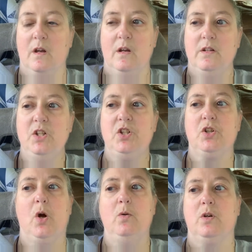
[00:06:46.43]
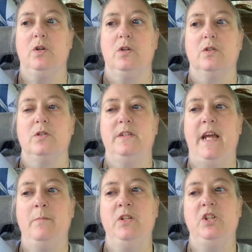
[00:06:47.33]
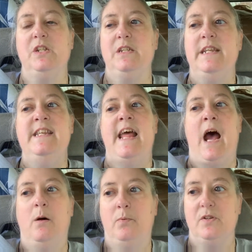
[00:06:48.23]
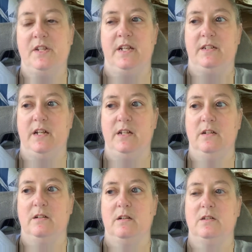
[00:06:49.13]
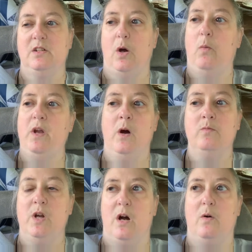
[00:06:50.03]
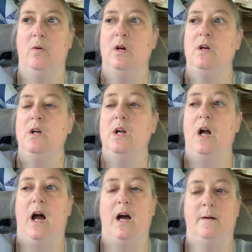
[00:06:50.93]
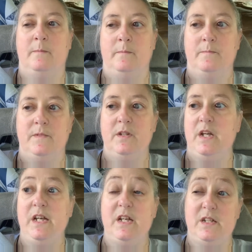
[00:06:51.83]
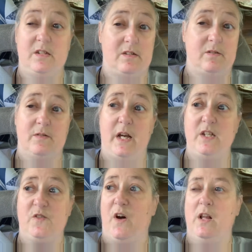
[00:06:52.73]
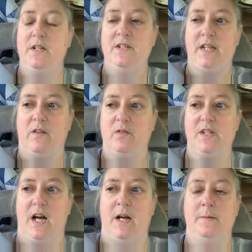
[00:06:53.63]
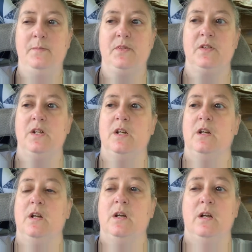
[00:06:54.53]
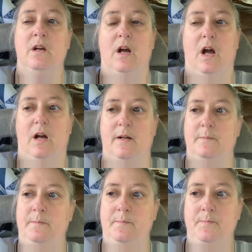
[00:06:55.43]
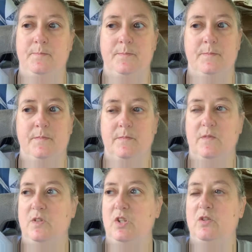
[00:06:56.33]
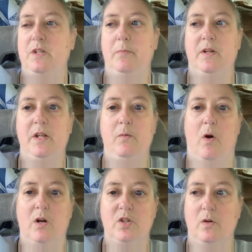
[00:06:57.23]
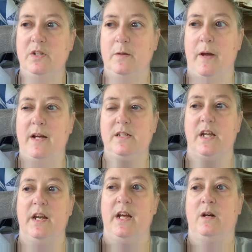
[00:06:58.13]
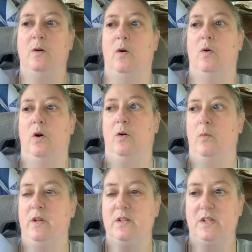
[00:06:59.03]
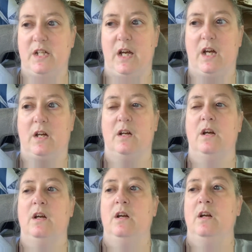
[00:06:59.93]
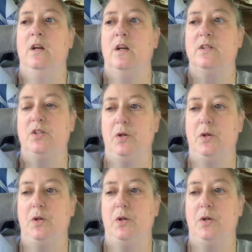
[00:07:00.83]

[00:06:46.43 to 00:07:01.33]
the stroke damage is now presenting. So we don't know. He's fallen several times. So typically walks holding a basket now or with a stick so